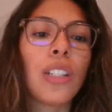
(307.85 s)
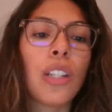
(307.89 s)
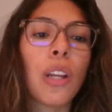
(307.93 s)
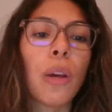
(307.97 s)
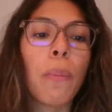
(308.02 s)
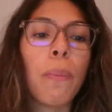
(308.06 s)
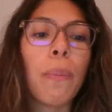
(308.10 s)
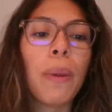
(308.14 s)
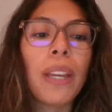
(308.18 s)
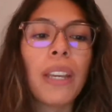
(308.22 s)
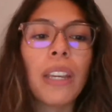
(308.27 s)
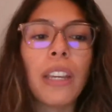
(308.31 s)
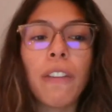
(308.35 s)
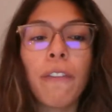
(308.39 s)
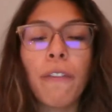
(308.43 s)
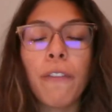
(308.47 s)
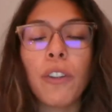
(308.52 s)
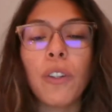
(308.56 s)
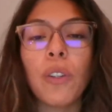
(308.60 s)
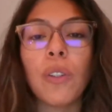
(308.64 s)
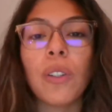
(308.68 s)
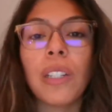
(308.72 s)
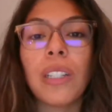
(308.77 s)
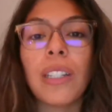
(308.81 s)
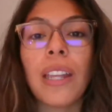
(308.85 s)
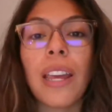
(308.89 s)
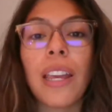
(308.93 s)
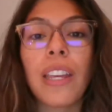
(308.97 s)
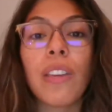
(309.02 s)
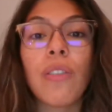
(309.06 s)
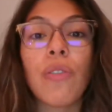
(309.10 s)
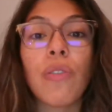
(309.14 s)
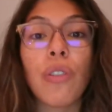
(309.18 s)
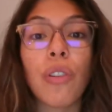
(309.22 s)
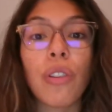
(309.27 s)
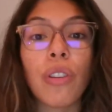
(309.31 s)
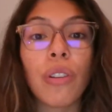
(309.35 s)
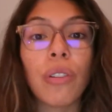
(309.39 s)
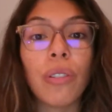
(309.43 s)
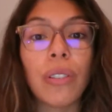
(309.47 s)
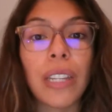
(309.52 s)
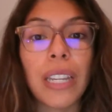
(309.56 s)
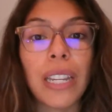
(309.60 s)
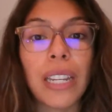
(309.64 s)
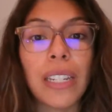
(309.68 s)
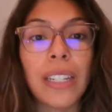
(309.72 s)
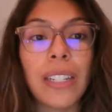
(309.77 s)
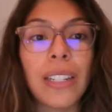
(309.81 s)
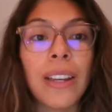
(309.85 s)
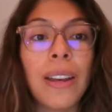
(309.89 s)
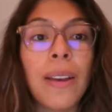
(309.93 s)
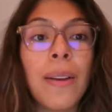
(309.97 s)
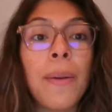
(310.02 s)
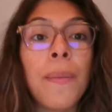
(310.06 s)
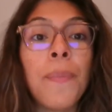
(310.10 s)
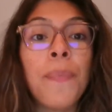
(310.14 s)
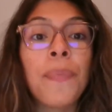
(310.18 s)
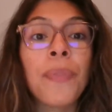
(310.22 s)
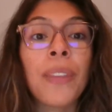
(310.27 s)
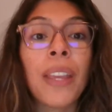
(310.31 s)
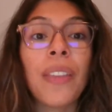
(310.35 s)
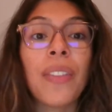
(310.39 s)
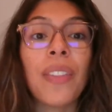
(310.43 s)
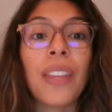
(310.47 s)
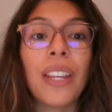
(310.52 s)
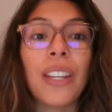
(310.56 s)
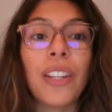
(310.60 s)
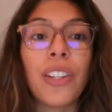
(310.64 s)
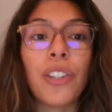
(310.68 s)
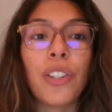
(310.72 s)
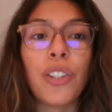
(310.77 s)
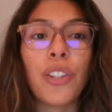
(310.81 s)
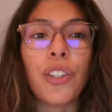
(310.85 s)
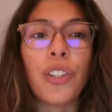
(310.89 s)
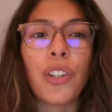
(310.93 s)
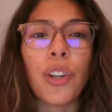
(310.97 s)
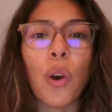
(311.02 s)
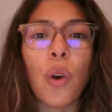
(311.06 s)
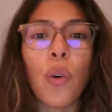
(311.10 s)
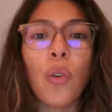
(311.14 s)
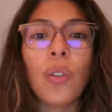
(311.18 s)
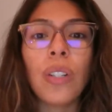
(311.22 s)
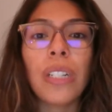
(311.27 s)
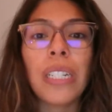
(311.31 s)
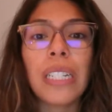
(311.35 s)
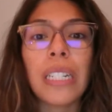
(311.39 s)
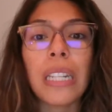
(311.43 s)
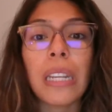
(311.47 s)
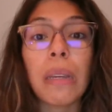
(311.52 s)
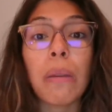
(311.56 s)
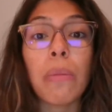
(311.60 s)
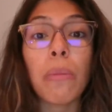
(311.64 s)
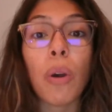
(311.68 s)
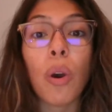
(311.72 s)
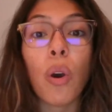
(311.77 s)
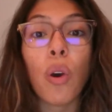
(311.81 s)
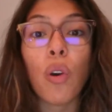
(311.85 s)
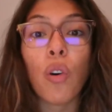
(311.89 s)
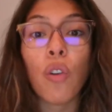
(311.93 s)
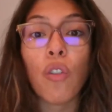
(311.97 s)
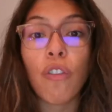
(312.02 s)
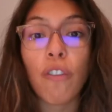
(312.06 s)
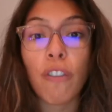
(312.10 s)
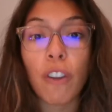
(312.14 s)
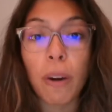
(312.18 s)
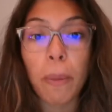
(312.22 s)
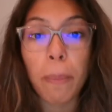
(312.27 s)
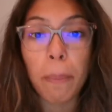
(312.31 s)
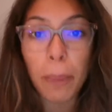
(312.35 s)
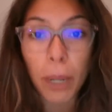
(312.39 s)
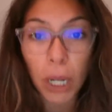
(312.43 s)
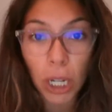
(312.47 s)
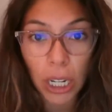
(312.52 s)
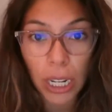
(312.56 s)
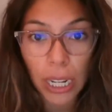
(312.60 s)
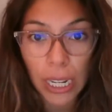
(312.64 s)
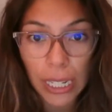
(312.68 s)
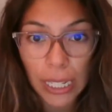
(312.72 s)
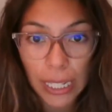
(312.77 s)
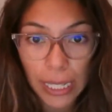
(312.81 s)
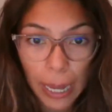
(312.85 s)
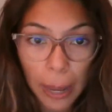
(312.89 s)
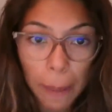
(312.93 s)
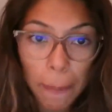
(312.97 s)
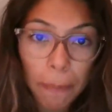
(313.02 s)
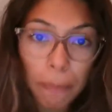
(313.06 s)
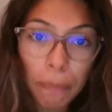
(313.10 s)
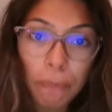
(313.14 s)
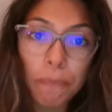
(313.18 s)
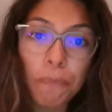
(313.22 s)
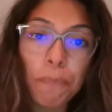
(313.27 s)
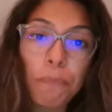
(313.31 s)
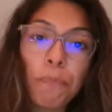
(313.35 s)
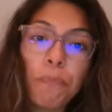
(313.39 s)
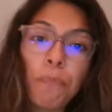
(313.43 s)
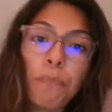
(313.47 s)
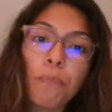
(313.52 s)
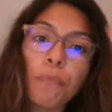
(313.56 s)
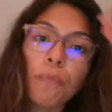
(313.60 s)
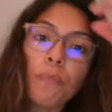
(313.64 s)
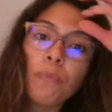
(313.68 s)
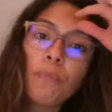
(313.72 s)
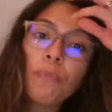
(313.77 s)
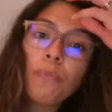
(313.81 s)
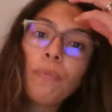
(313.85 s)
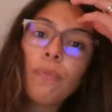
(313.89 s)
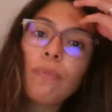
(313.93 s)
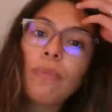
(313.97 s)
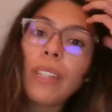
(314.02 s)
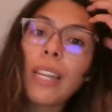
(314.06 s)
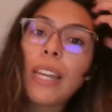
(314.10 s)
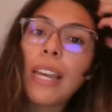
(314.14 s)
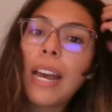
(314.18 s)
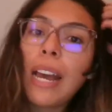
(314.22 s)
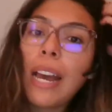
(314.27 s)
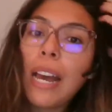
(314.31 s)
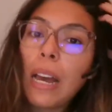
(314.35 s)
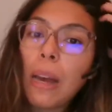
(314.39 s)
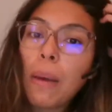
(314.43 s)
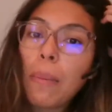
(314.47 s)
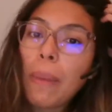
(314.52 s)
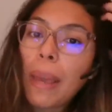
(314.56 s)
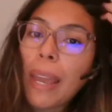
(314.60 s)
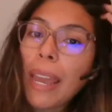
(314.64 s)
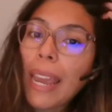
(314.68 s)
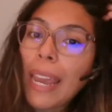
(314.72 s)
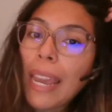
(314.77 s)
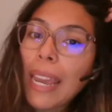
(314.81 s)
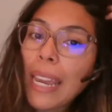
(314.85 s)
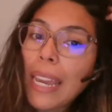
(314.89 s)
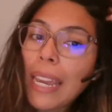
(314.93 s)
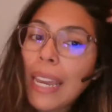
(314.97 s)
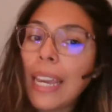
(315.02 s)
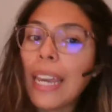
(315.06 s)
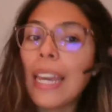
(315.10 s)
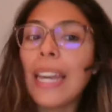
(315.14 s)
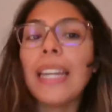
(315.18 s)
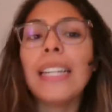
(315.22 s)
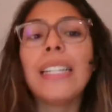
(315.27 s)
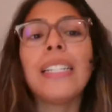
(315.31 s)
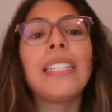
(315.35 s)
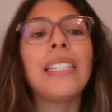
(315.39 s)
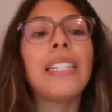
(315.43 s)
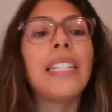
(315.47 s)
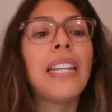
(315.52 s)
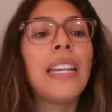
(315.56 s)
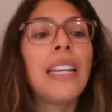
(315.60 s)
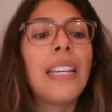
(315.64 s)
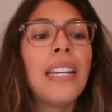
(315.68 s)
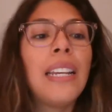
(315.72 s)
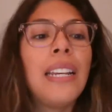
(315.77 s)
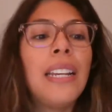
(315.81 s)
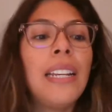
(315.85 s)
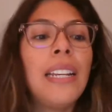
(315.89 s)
So picking foods that you know you'll eat that don't seem overburdensome and